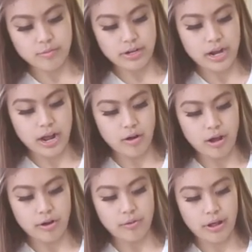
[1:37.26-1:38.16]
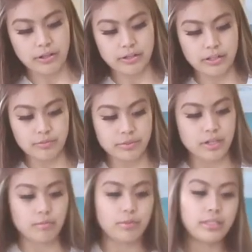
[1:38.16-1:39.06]
but now I'd rather them
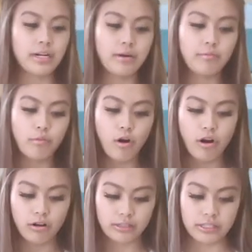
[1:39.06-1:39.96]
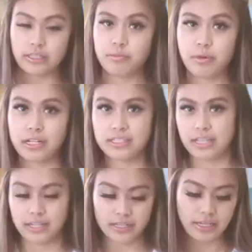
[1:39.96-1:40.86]
tell me that I'm wrong than them not
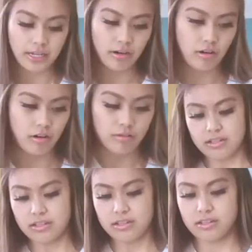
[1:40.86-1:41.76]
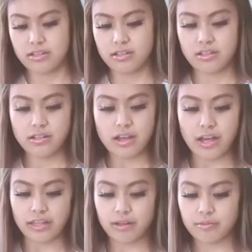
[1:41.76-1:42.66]
saying anything at all.
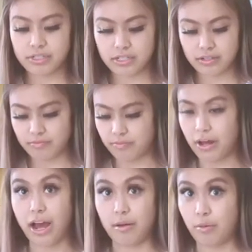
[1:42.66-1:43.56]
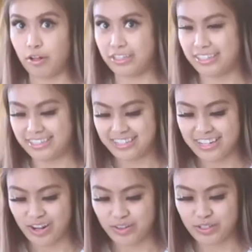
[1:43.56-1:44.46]
I think I'm just gonna eyeball it and
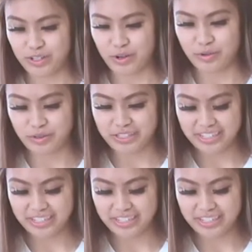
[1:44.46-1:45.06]
see how this goes.